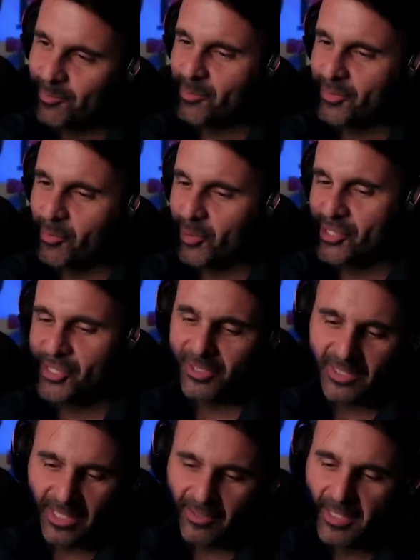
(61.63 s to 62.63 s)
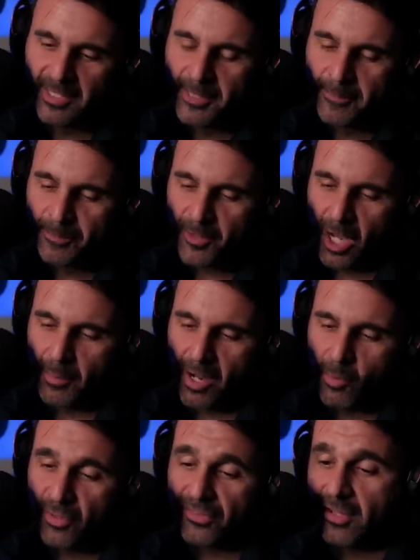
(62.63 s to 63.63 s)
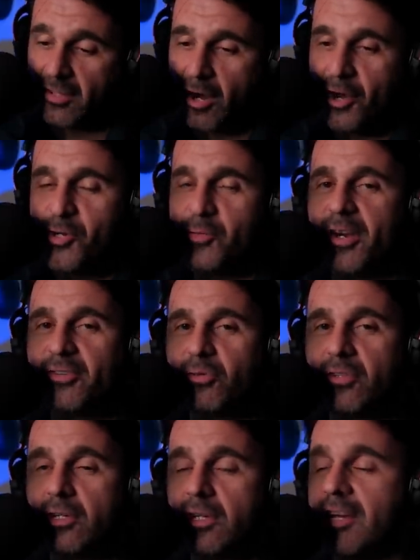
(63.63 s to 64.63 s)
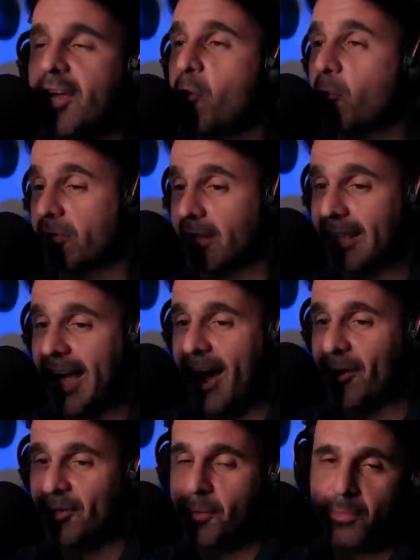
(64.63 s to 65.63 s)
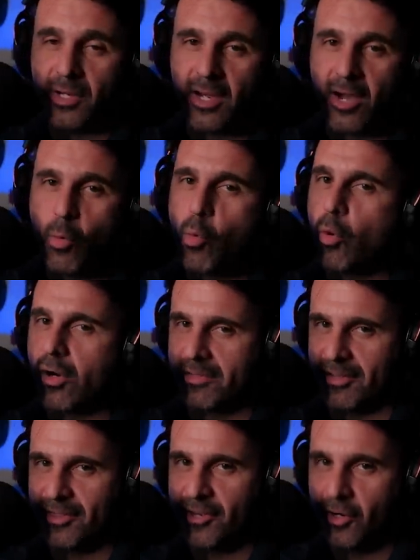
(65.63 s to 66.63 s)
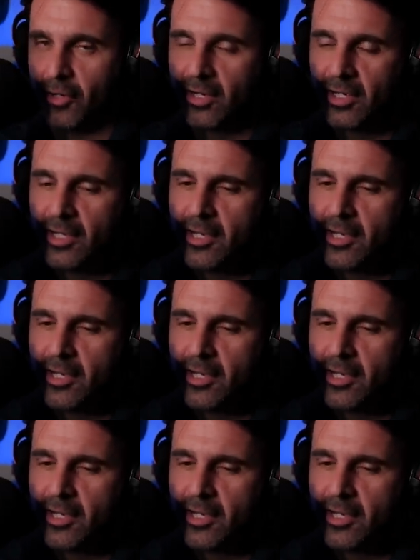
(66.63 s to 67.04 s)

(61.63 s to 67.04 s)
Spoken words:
It's more chill now. I will say the audio mix was good. It was loud, but worth it though.